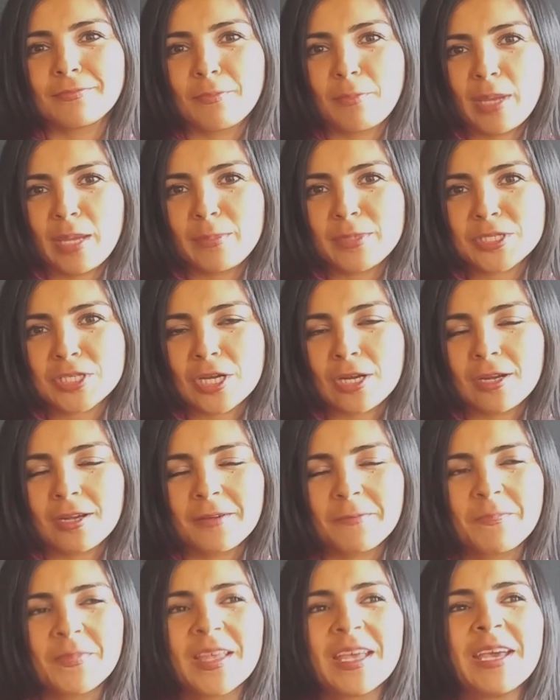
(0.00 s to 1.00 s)
Baby
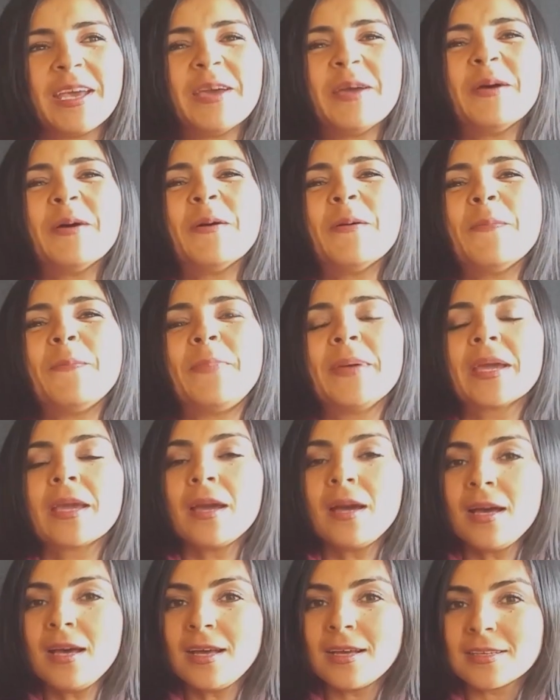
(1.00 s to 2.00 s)
talk.
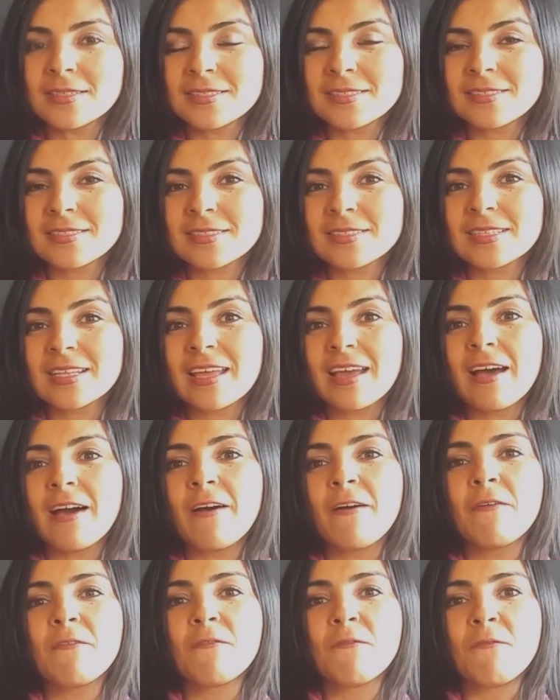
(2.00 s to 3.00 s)
Because
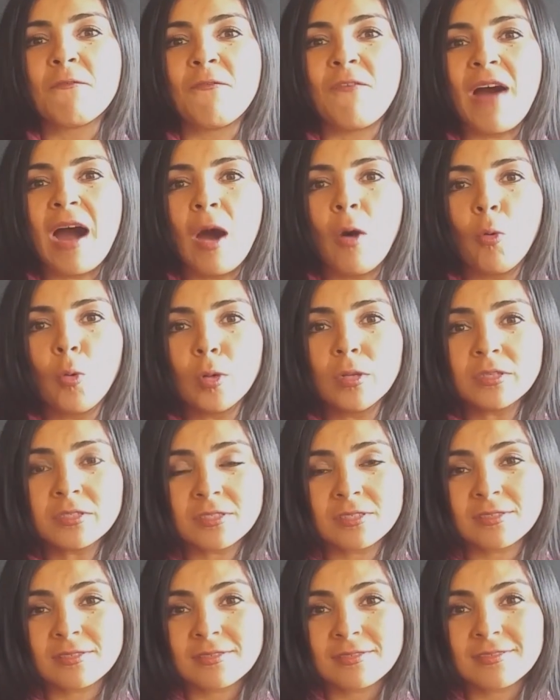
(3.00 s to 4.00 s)

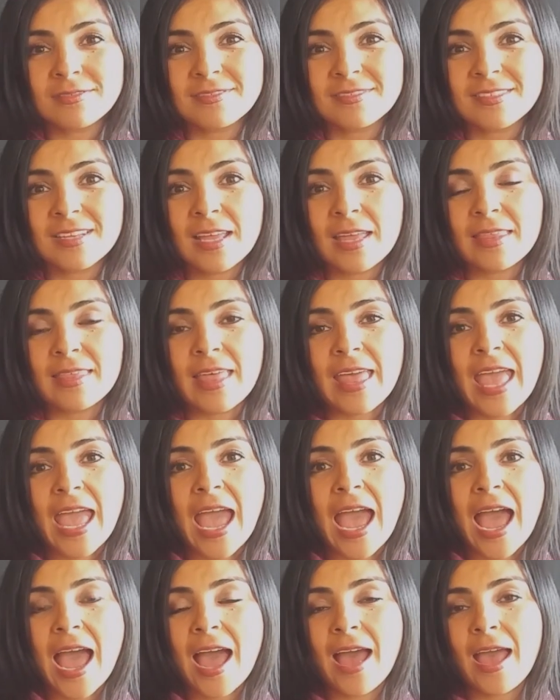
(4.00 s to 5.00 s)
vowels,
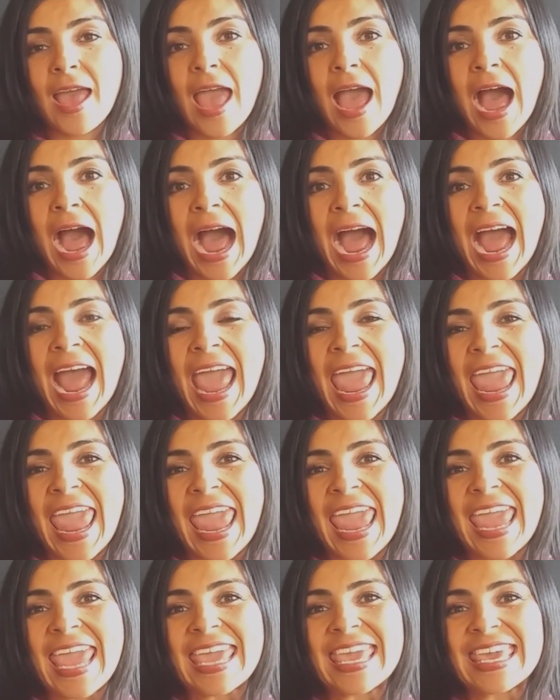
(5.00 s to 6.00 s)
the A,
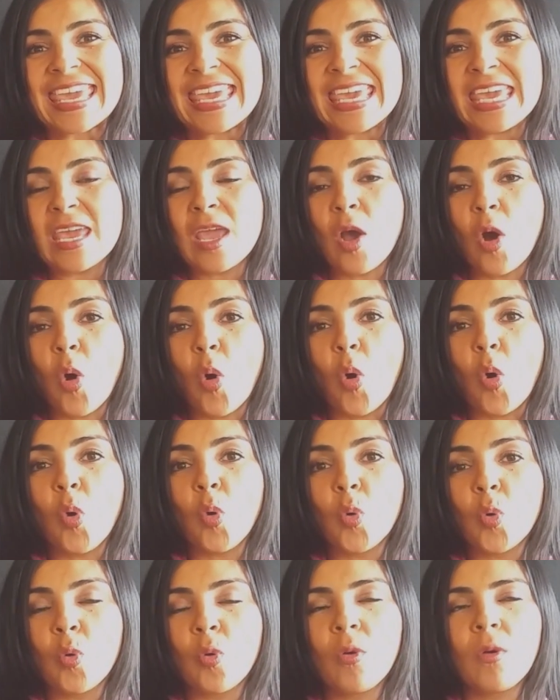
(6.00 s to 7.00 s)
E, I,
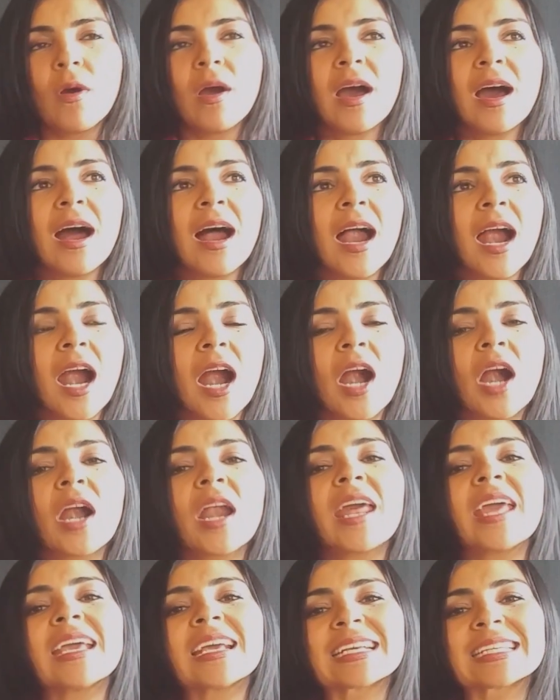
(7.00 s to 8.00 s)
O, U,
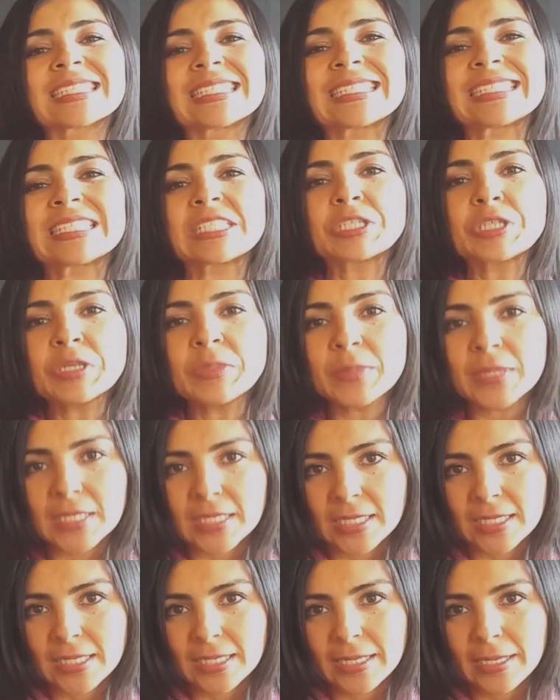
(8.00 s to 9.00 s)
are
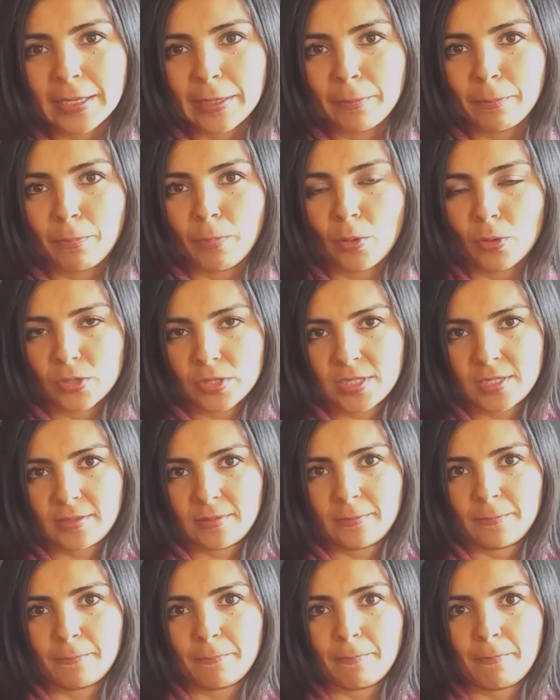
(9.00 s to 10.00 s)
extremely important
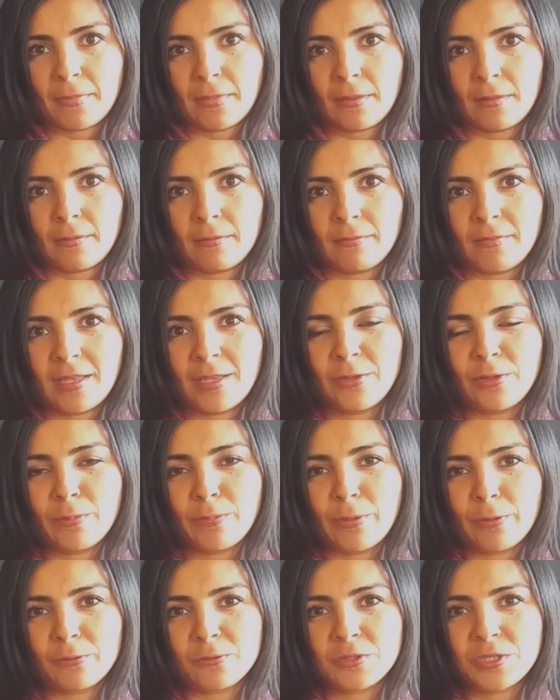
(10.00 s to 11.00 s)
in your
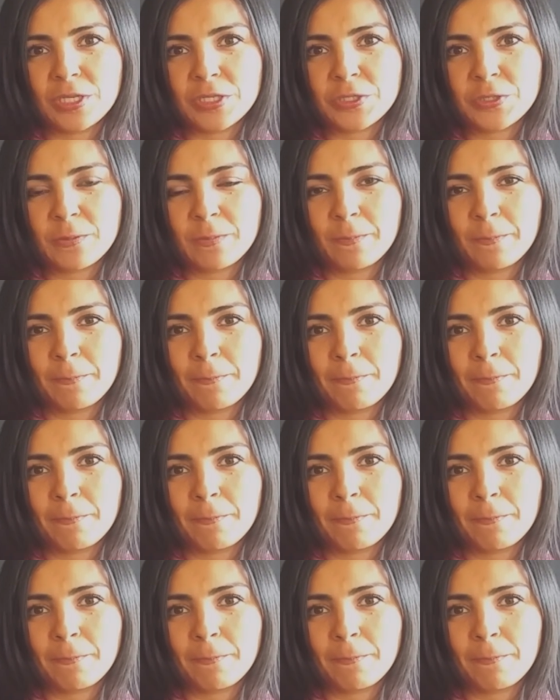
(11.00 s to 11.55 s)
pronunciation.